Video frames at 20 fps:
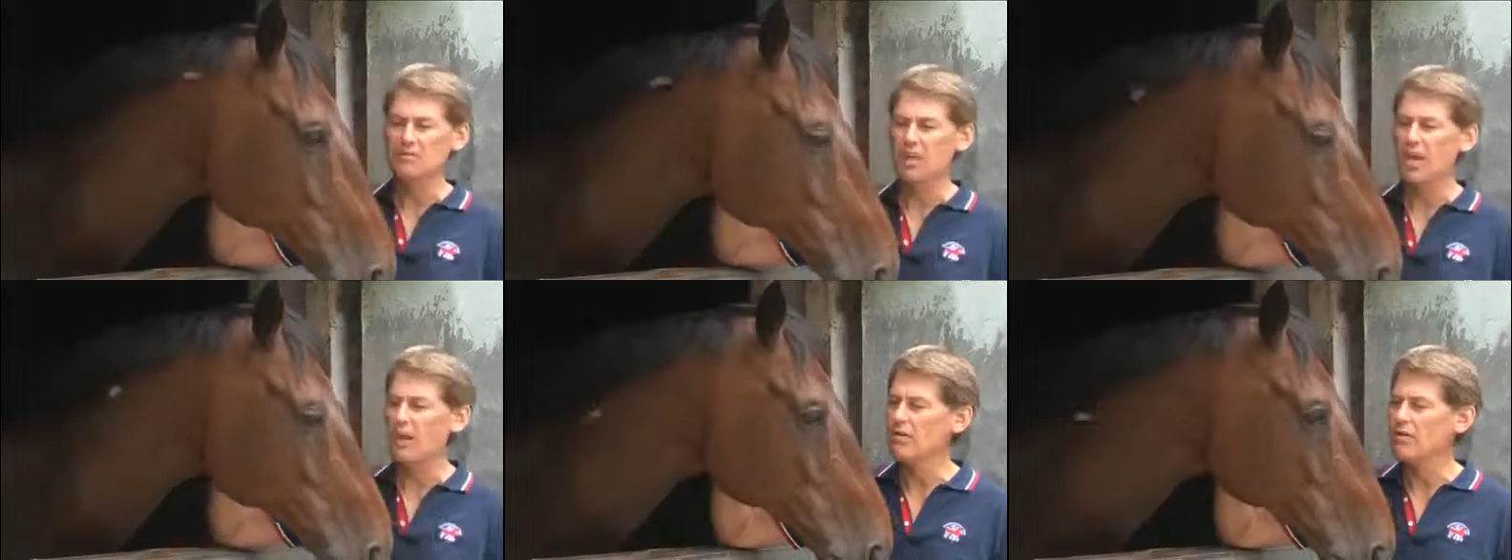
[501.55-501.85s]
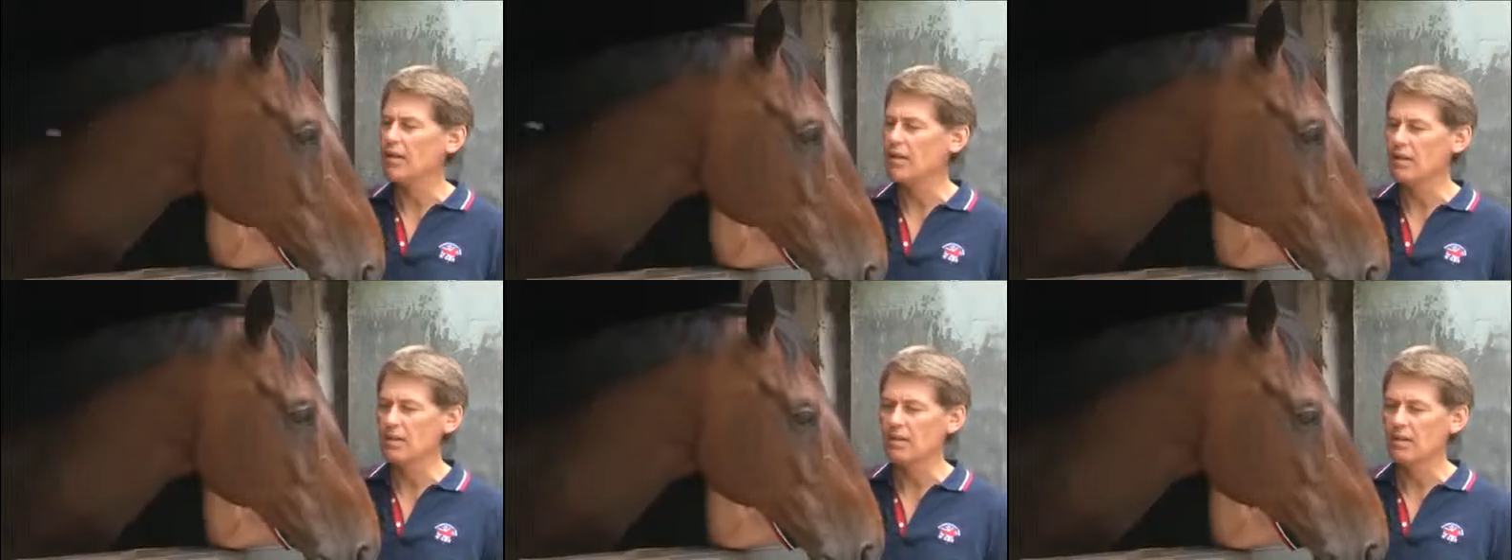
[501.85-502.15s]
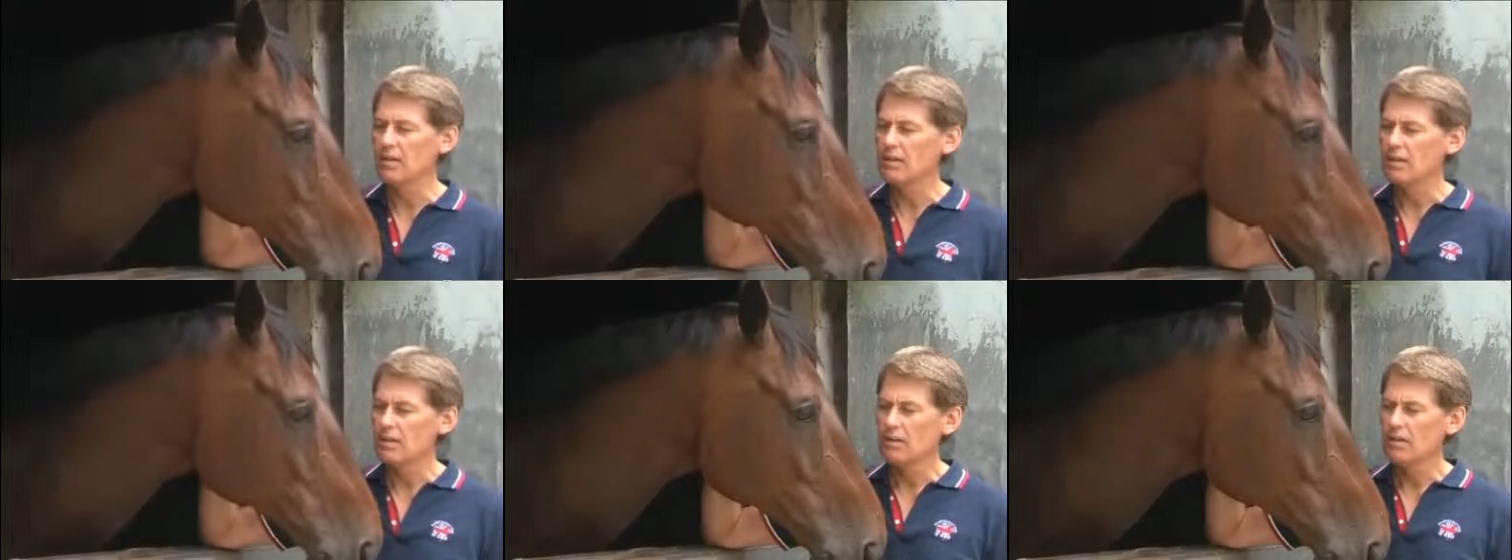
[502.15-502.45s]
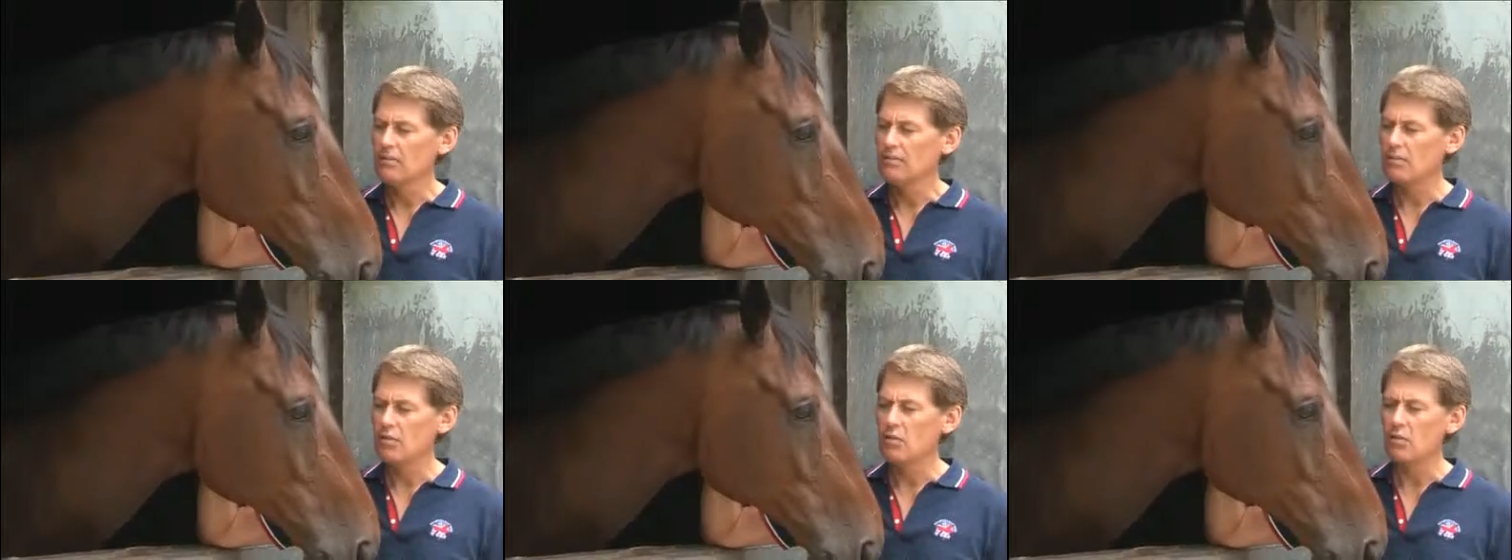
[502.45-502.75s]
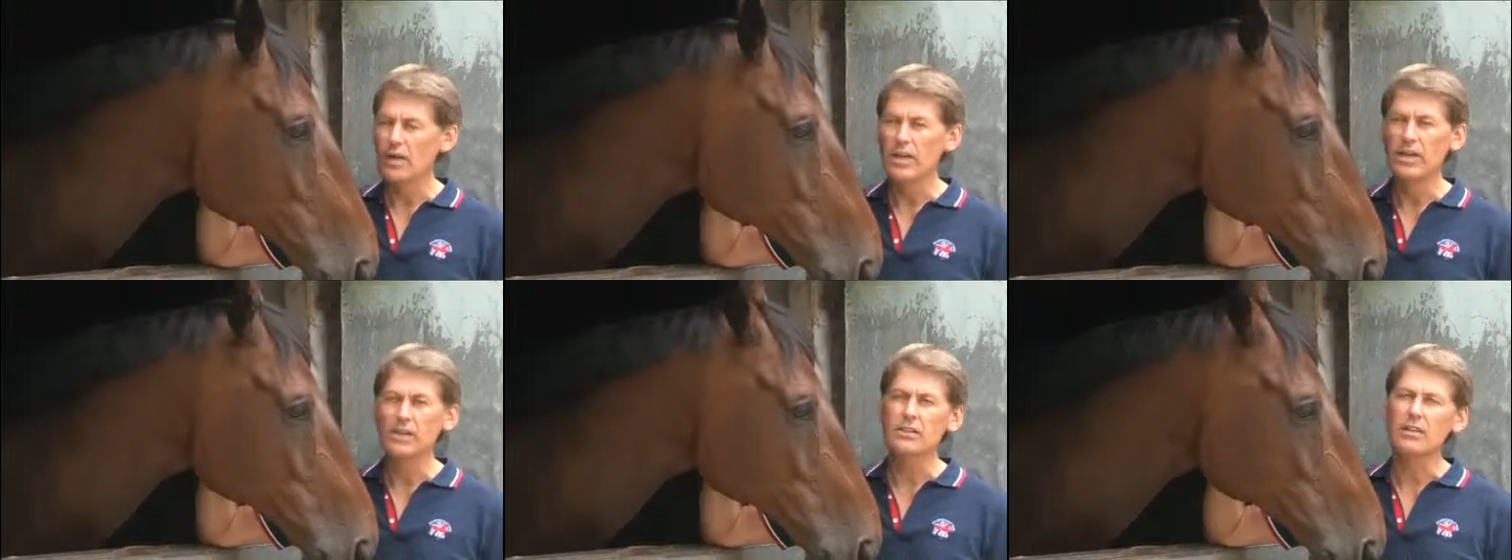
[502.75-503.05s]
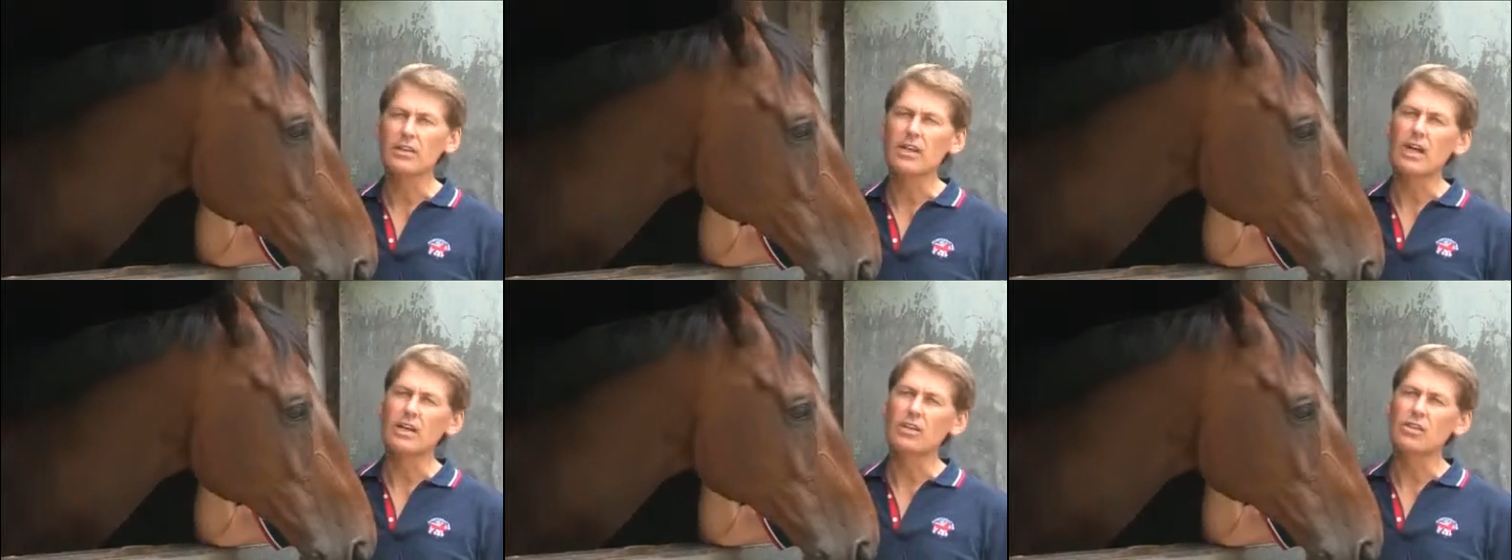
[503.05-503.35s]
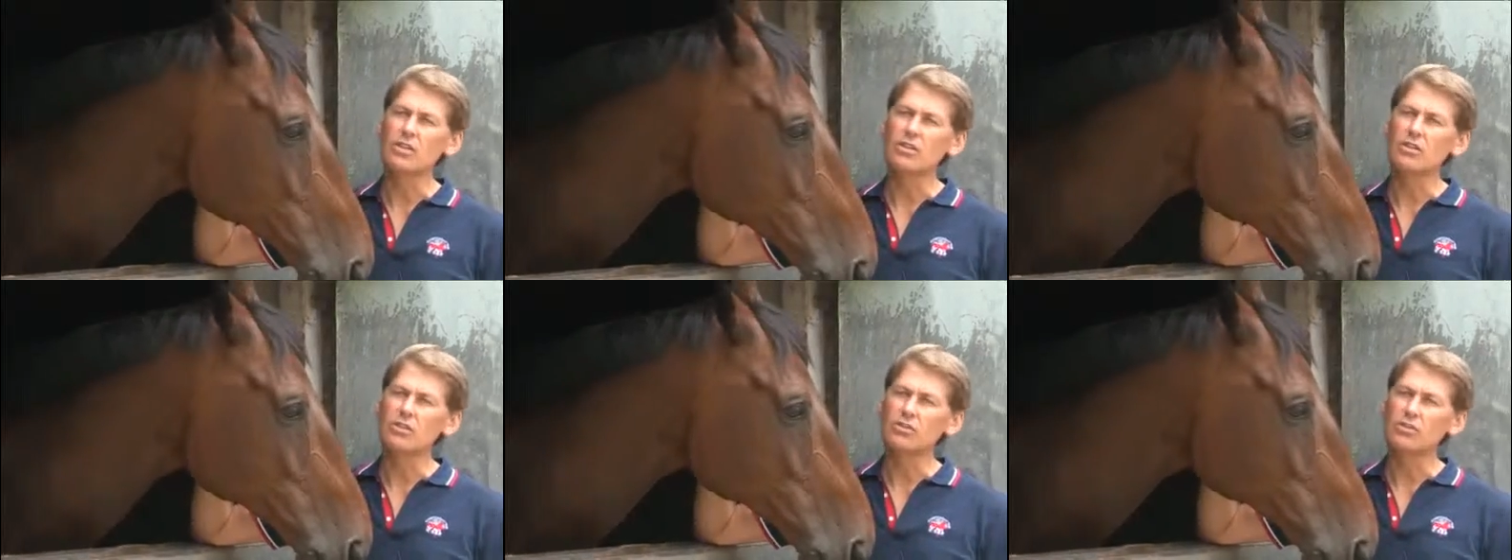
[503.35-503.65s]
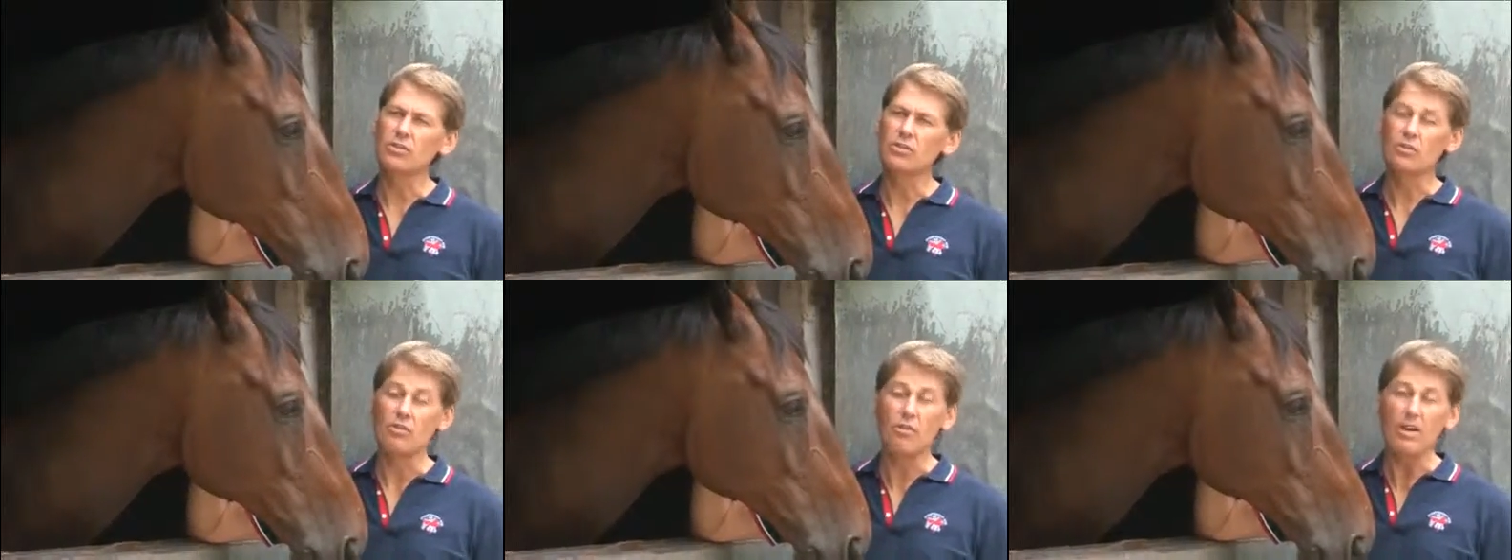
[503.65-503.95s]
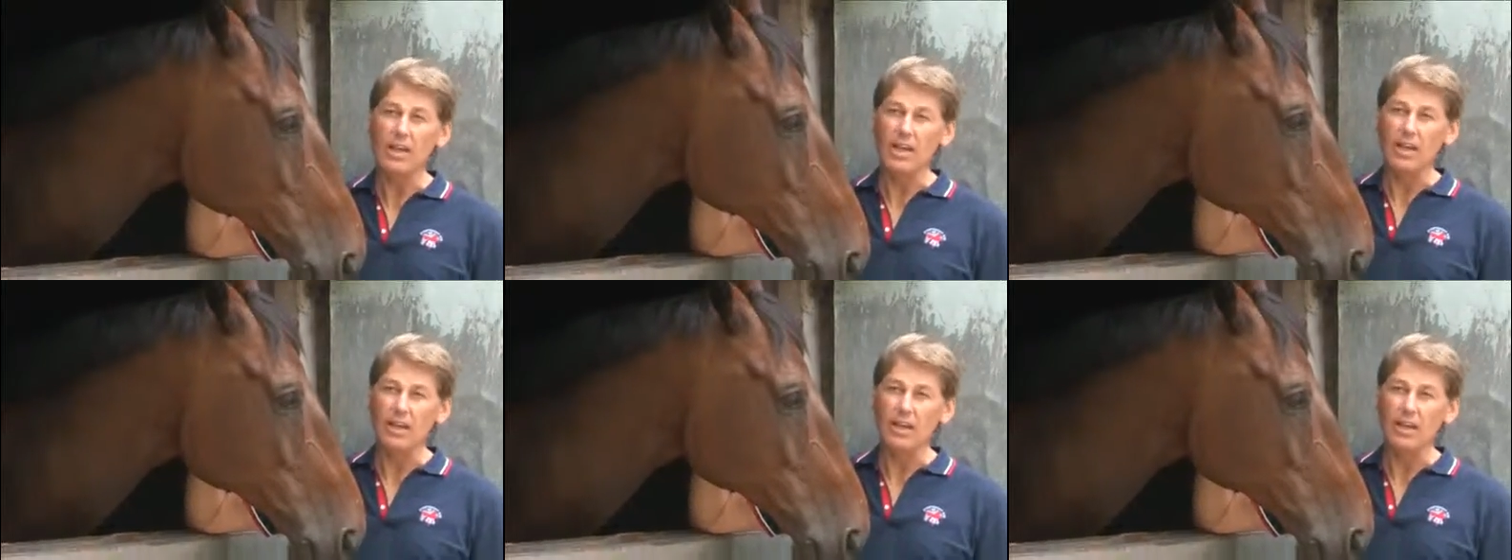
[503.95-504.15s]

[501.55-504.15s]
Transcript: only 3 internationals.